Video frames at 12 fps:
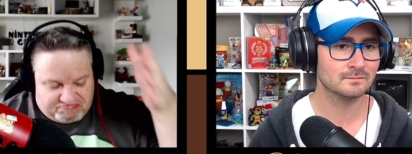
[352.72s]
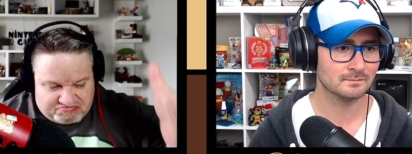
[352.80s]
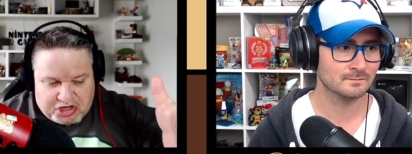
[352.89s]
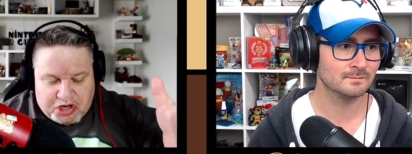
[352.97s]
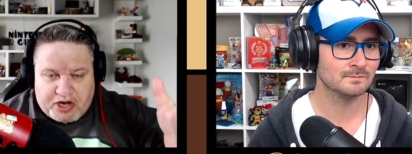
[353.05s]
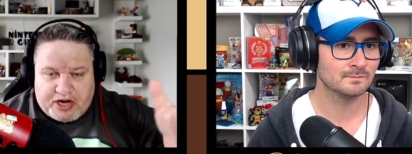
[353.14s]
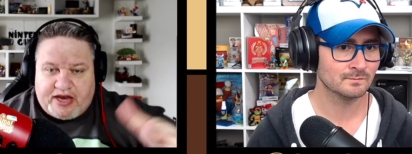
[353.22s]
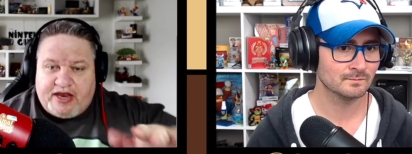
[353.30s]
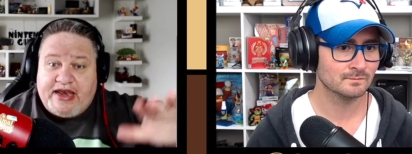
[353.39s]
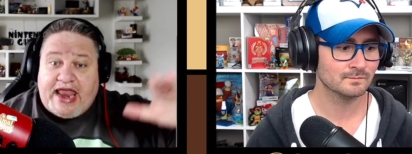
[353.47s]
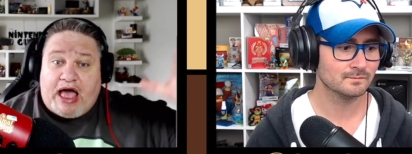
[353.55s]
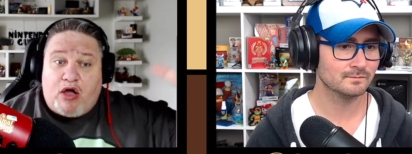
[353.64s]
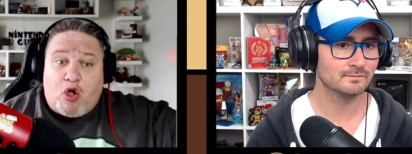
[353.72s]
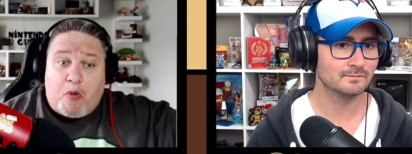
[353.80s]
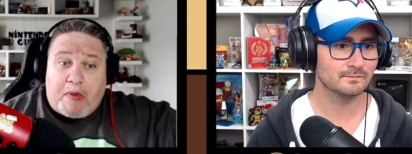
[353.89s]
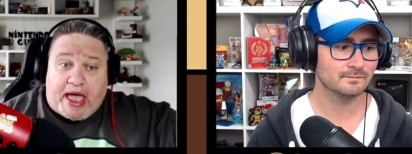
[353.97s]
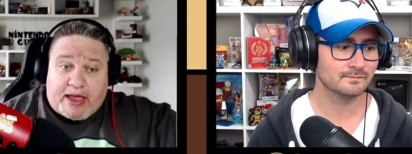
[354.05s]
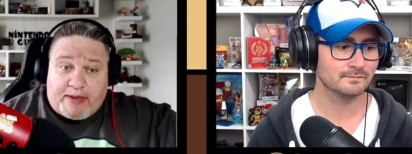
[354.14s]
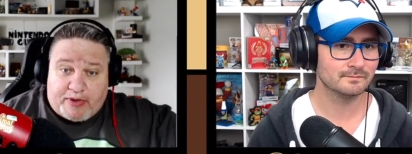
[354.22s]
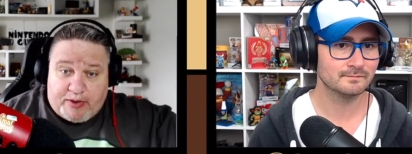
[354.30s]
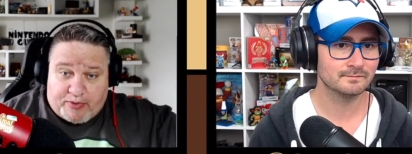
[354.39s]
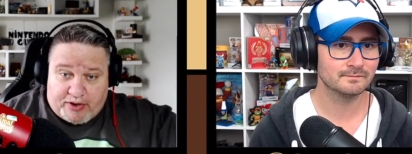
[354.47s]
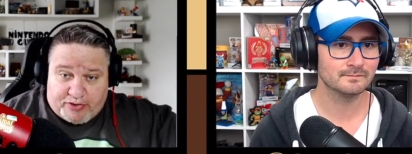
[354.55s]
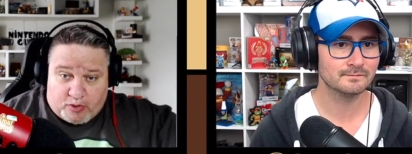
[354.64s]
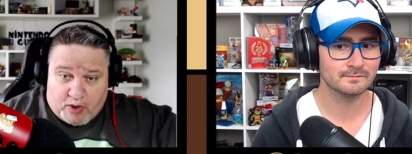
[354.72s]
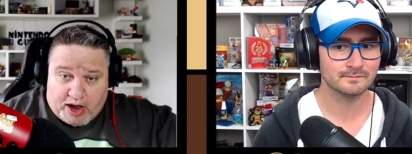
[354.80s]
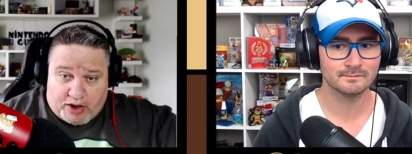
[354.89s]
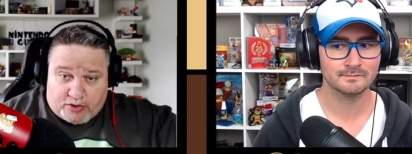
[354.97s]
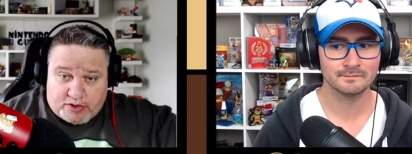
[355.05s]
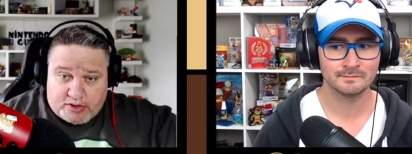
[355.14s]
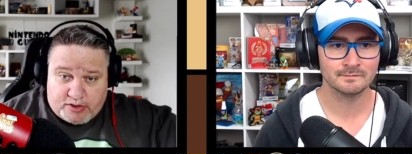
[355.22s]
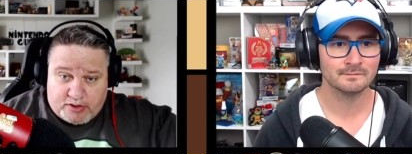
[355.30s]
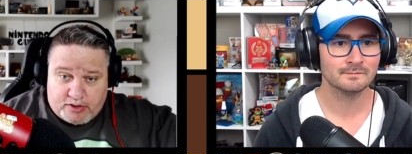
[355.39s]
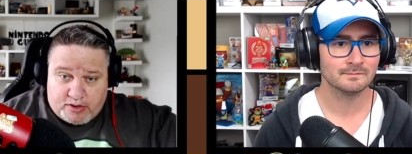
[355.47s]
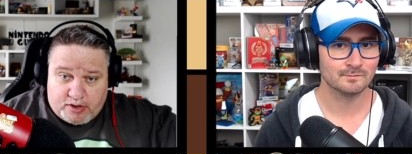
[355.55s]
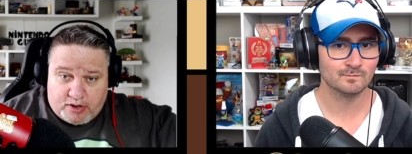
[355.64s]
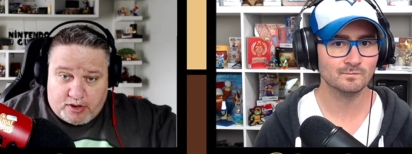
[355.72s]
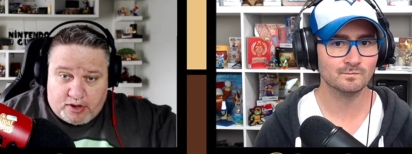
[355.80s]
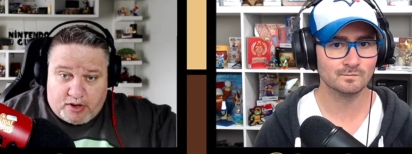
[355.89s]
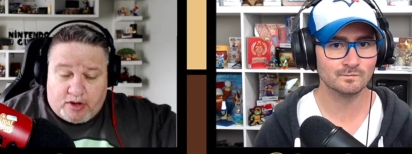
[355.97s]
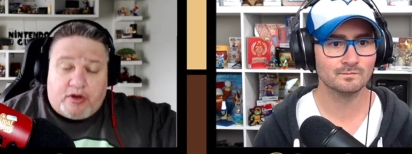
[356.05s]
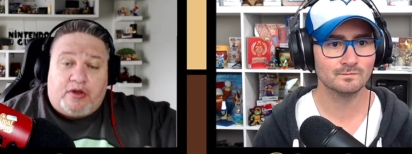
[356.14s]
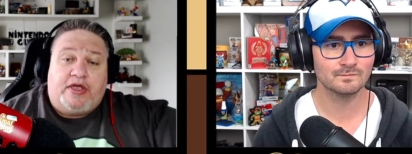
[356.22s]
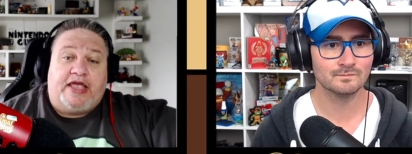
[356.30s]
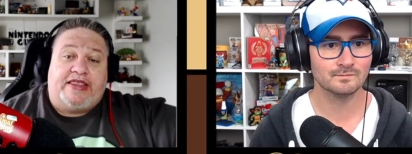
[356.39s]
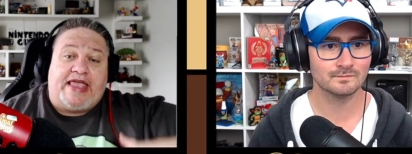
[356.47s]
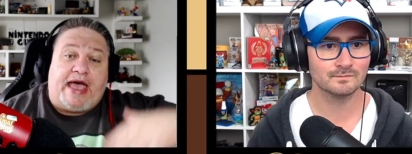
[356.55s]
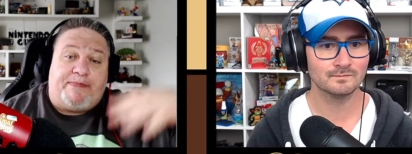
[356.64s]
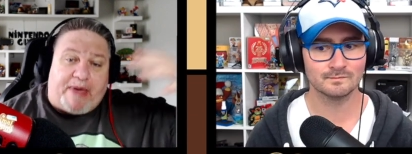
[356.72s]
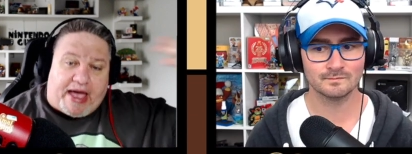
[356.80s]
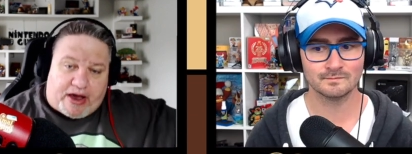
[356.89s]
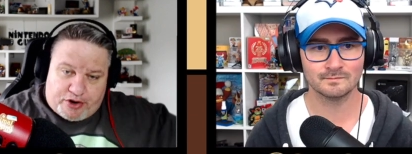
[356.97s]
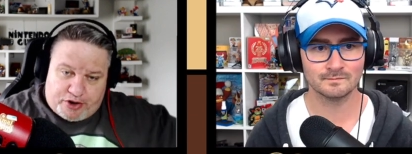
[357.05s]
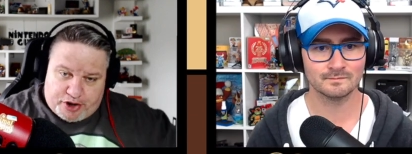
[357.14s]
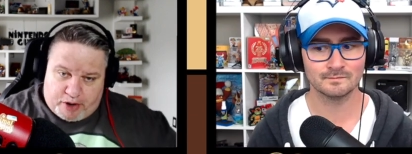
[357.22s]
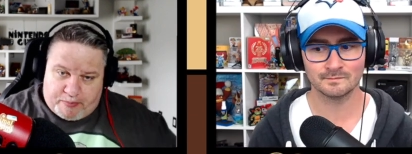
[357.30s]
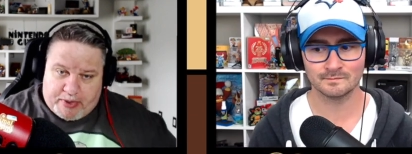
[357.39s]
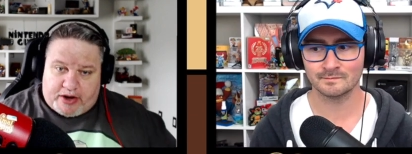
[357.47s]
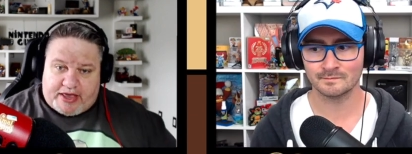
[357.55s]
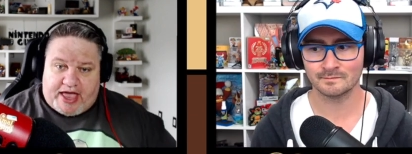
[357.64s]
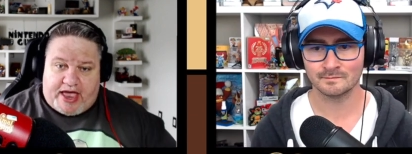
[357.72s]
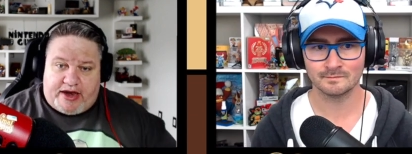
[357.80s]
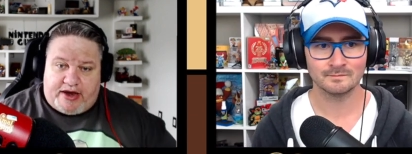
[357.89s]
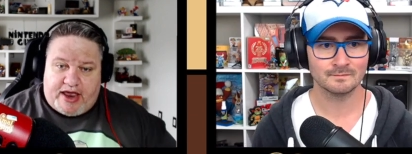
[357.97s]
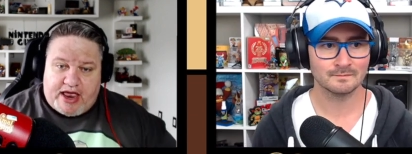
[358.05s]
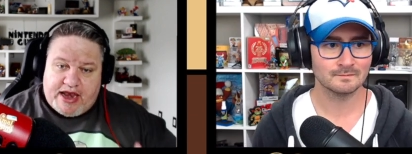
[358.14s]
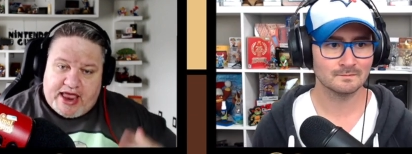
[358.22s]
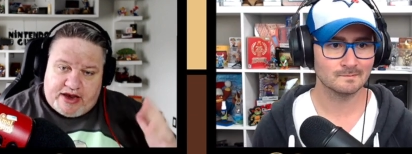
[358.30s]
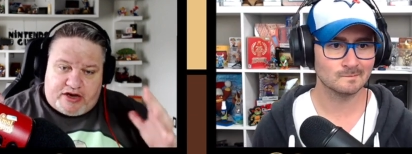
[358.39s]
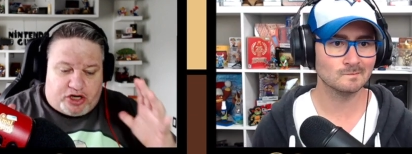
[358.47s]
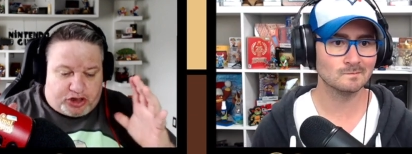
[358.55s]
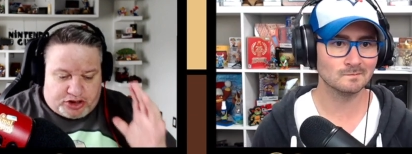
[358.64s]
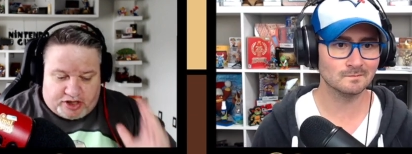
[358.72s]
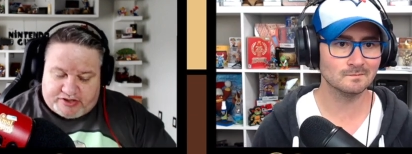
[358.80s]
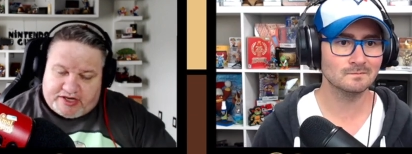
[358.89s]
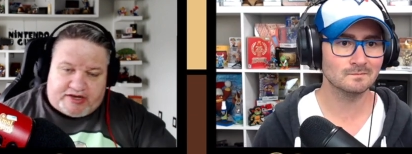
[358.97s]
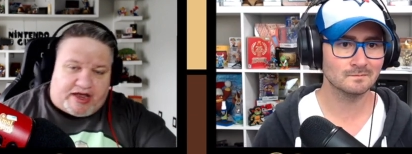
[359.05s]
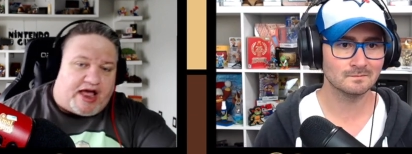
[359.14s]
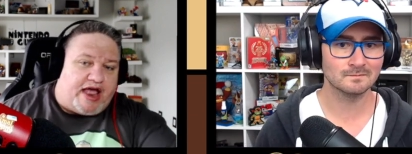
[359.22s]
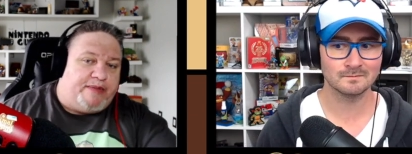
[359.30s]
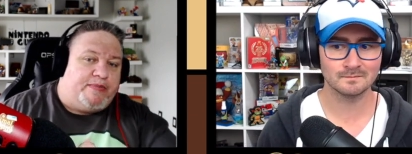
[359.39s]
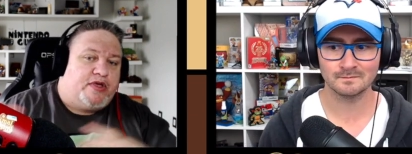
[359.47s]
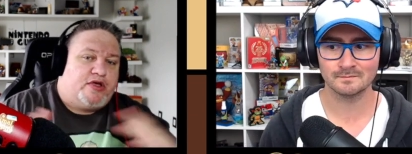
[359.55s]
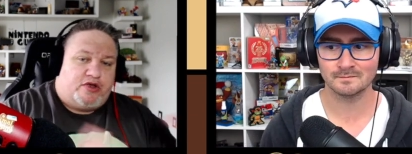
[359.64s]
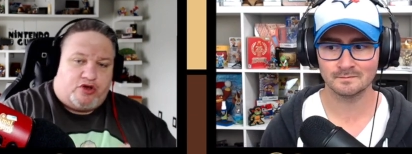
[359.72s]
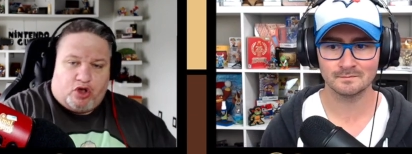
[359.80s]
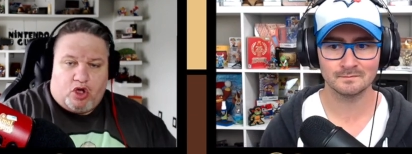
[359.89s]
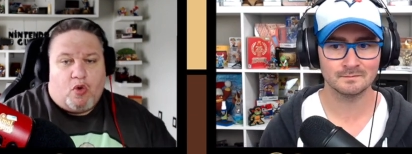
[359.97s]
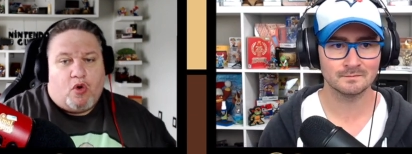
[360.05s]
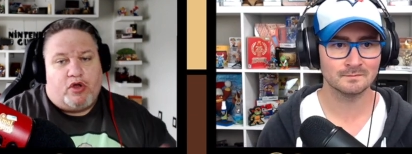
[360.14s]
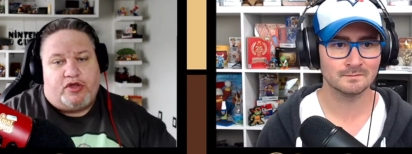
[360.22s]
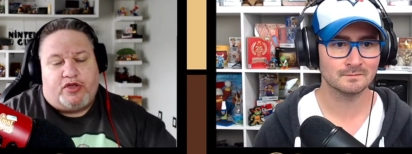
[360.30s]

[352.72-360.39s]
Speaker 1: good. Now go back and play Breath of the Wild. Mm -hmm. Get that back under your belt again, and then you're mm -hmm. just mm-hmm. in time to go on to